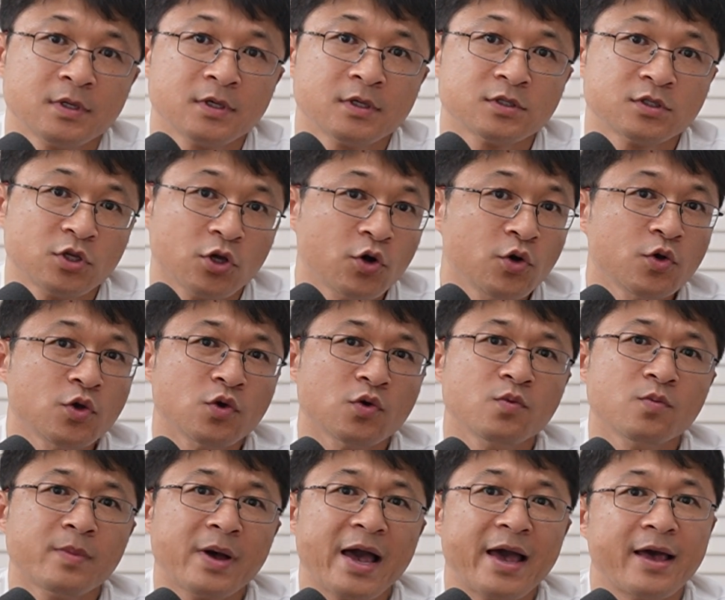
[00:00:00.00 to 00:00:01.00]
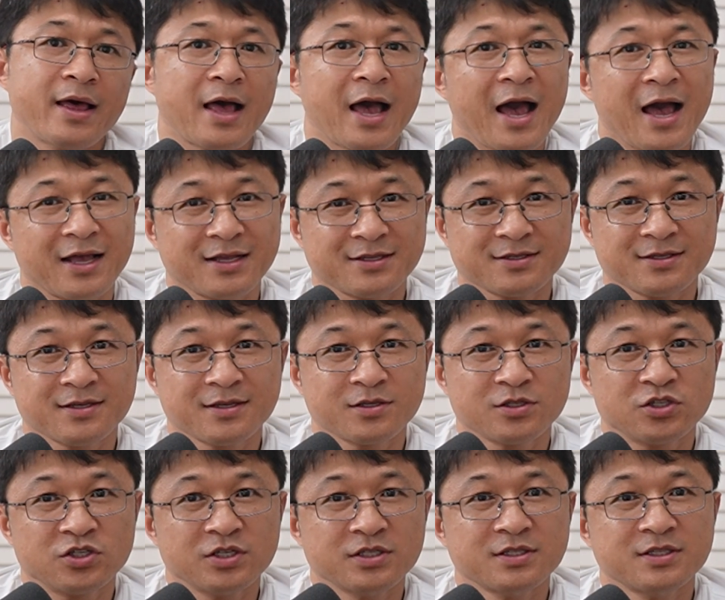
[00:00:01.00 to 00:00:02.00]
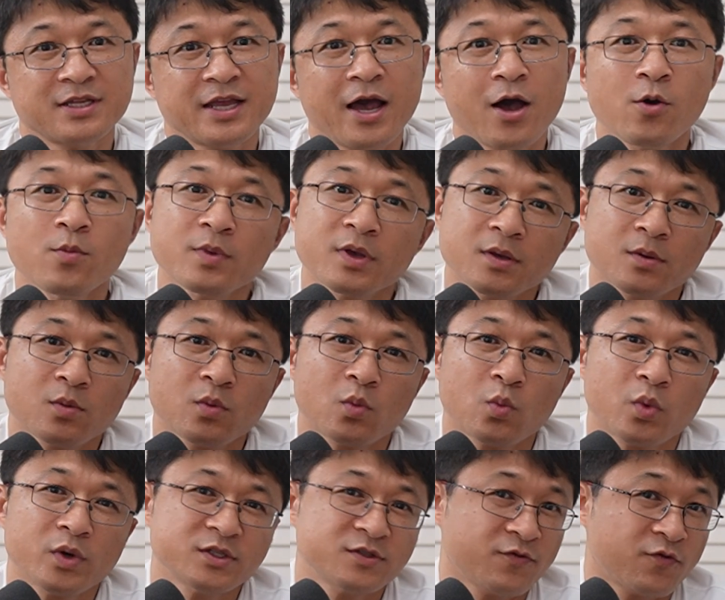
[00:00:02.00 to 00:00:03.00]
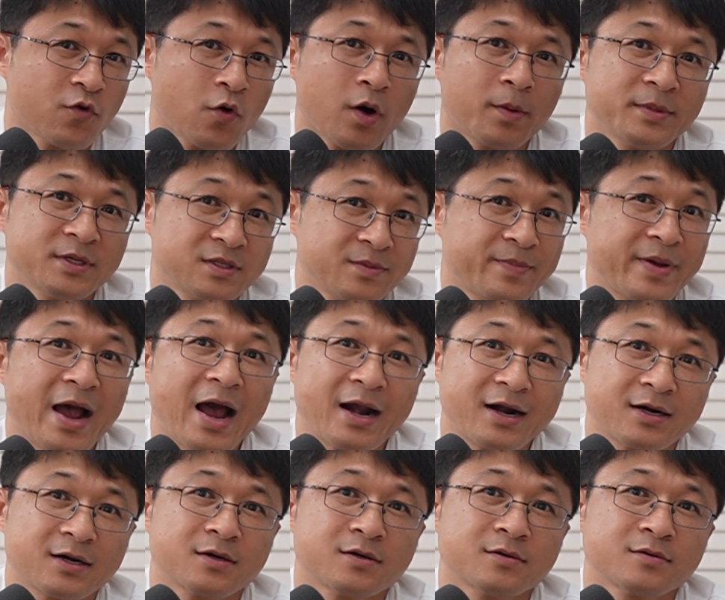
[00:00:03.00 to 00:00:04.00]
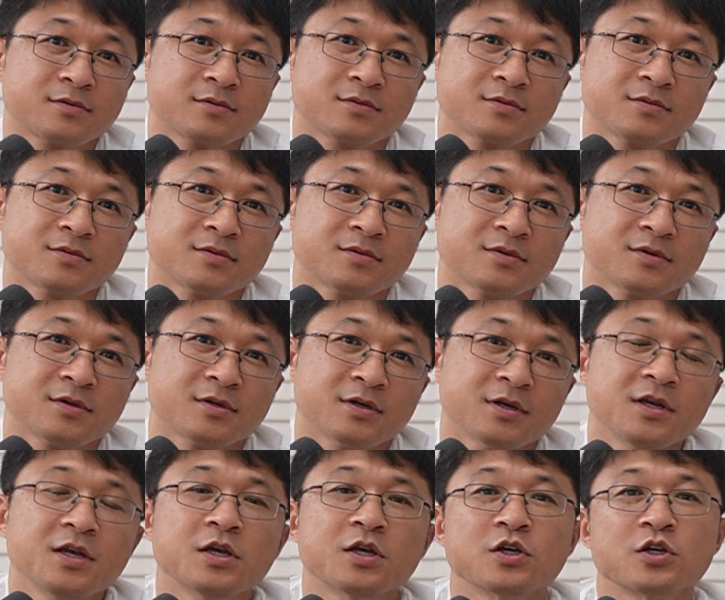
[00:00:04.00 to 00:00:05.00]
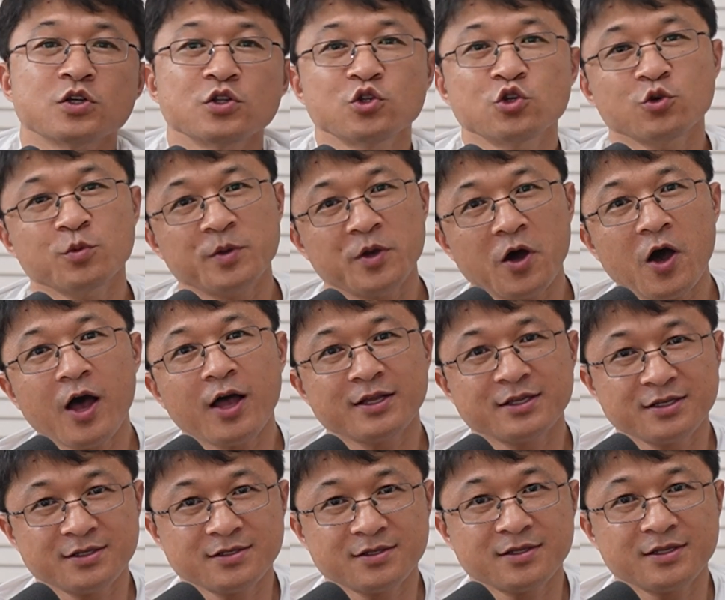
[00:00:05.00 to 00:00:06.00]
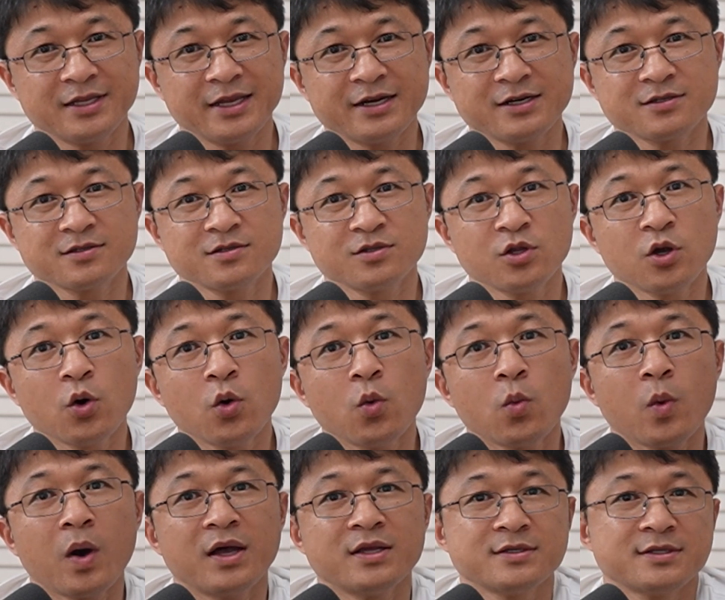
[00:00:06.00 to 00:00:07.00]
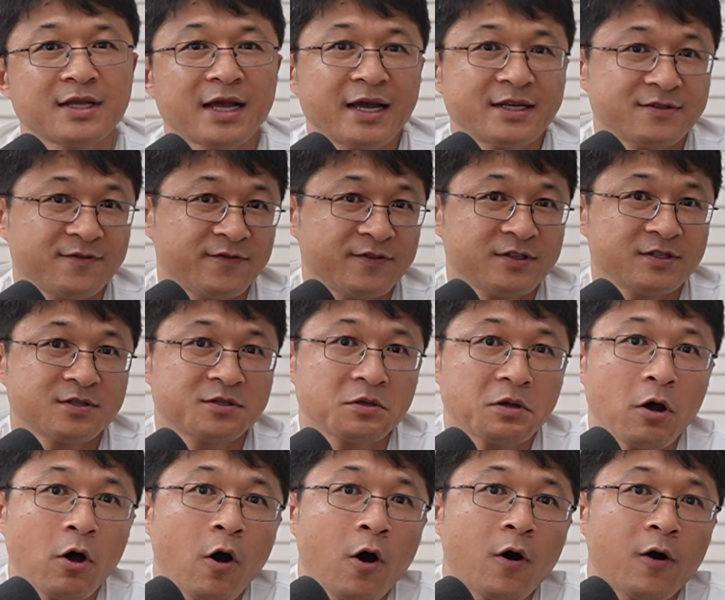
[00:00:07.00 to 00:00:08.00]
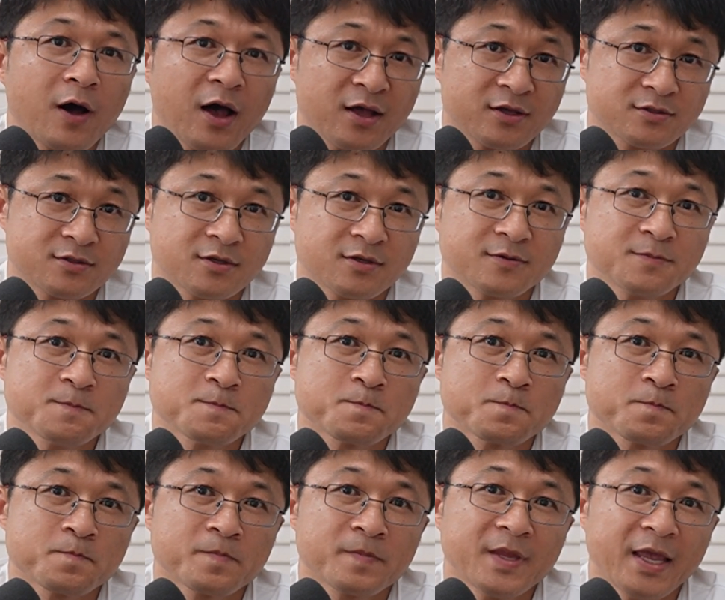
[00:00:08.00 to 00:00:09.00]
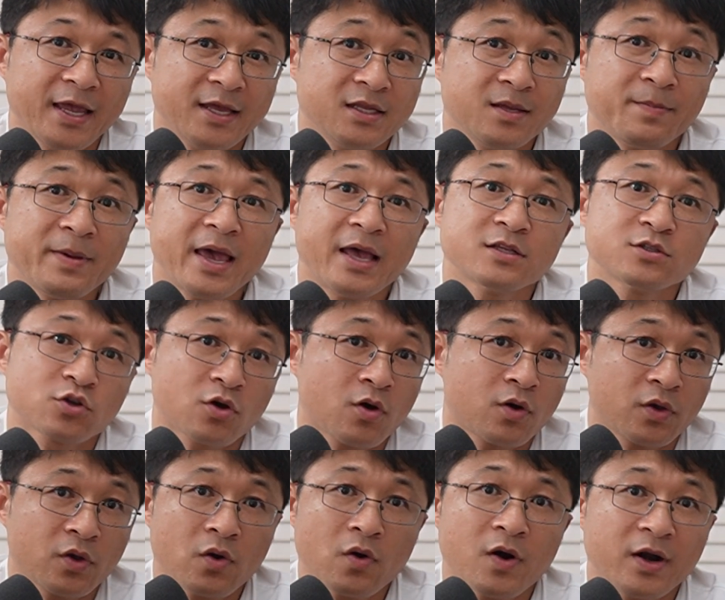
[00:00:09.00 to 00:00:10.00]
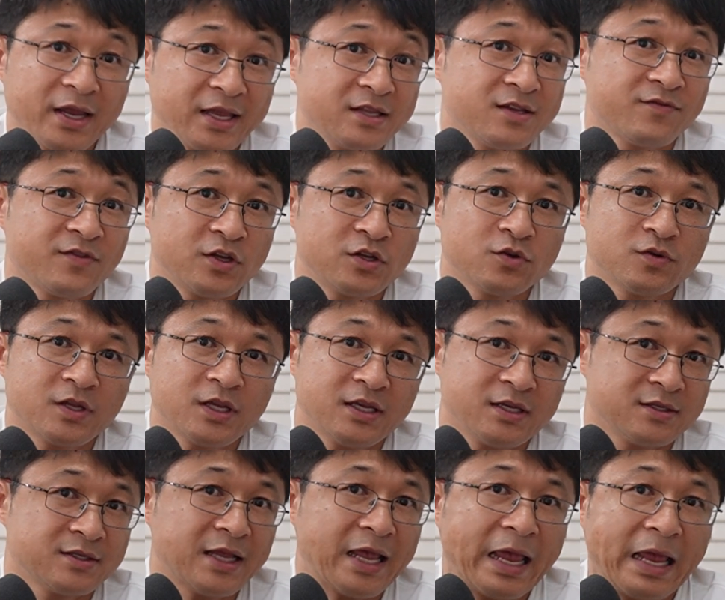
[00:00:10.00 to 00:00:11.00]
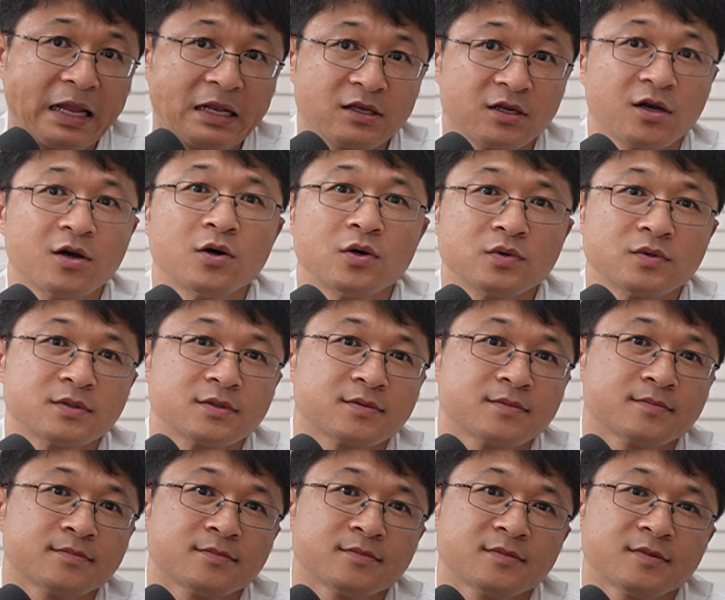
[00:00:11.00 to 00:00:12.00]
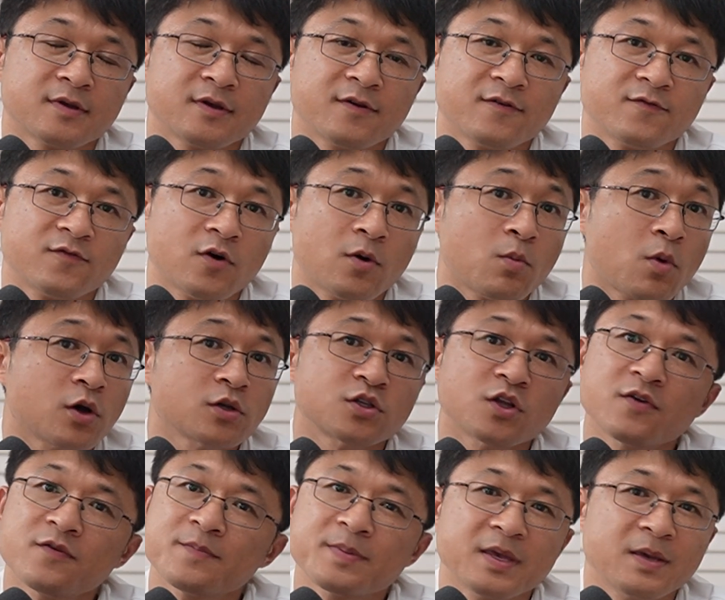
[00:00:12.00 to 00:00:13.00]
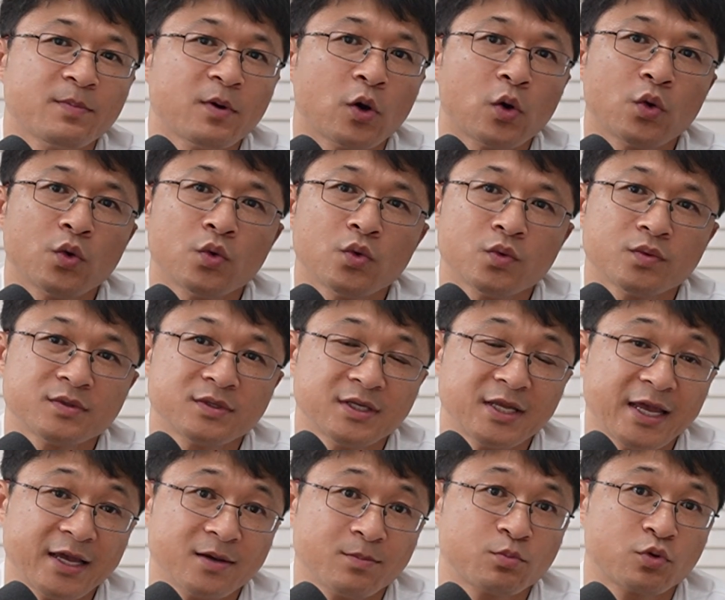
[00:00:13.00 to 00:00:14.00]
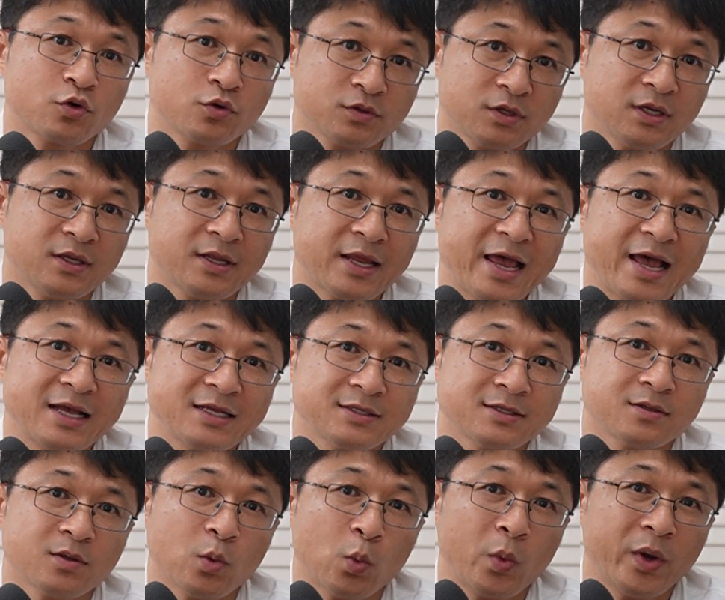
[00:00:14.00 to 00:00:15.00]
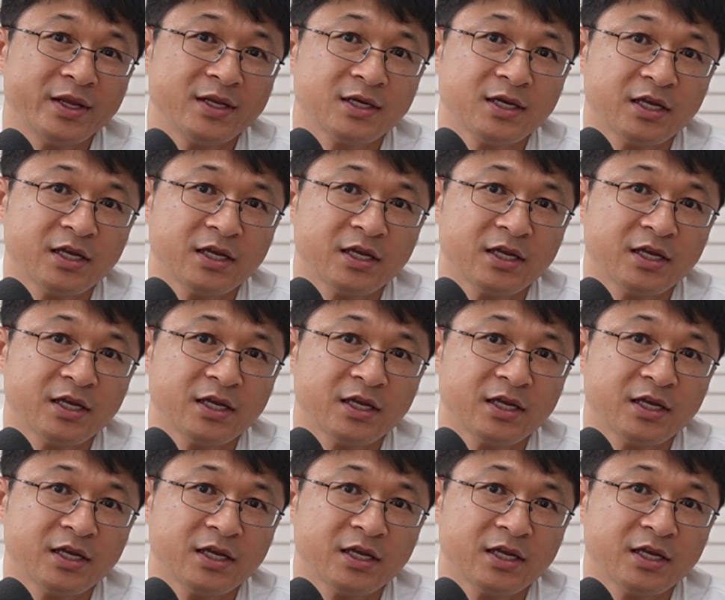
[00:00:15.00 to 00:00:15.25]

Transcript: So you might ask, just tell me which form is better. To be honest, there's no one-size-fits-all answer. It depends on your individual needs and goals. For most of the people who take protein as weight